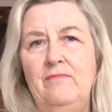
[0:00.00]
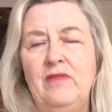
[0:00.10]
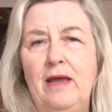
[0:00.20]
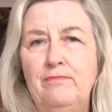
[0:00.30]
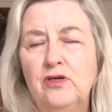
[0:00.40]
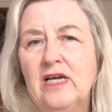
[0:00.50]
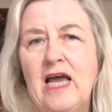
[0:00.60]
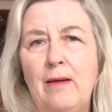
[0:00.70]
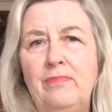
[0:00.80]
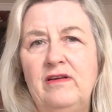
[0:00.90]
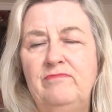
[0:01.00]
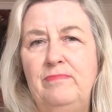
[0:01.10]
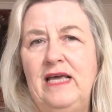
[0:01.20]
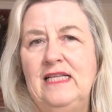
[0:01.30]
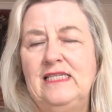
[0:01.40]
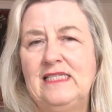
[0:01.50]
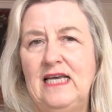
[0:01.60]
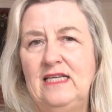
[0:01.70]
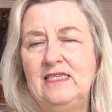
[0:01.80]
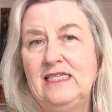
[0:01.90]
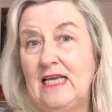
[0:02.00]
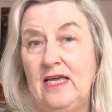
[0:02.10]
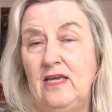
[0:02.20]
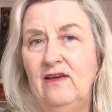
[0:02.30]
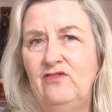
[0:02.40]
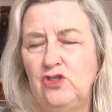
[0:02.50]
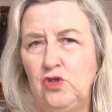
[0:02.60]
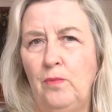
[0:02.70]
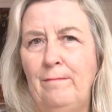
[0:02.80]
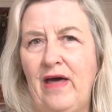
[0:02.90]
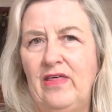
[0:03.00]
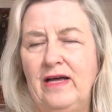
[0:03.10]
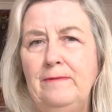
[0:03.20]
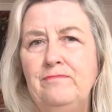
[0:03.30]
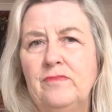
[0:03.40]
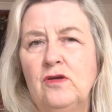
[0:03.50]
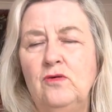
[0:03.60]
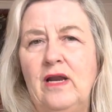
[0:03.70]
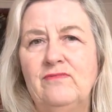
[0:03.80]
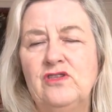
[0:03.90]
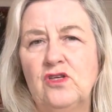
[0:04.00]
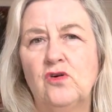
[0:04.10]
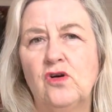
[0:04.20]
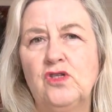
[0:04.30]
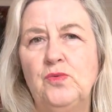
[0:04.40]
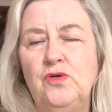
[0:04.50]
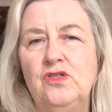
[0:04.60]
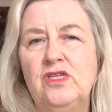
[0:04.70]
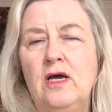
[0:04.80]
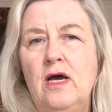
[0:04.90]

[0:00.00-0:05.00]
and put a couple of pens in, say, if it's your mother who loves the crosswords,